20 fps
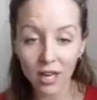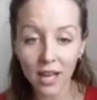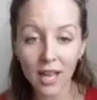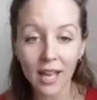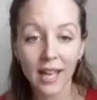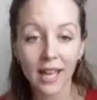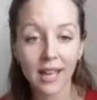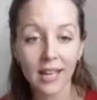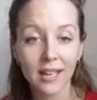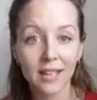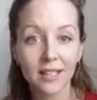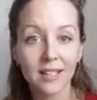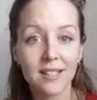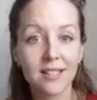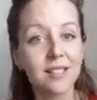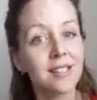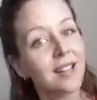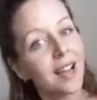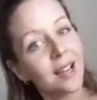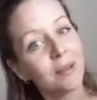
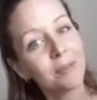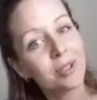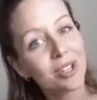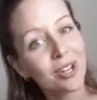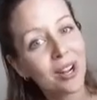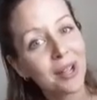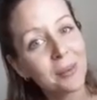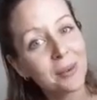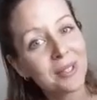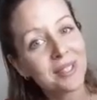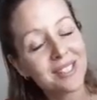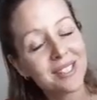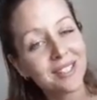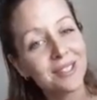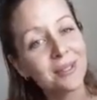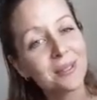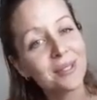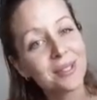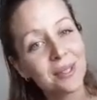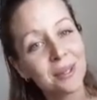and I'm sure I will see
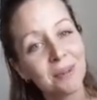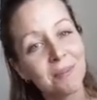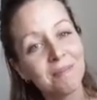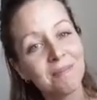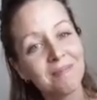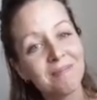you soon.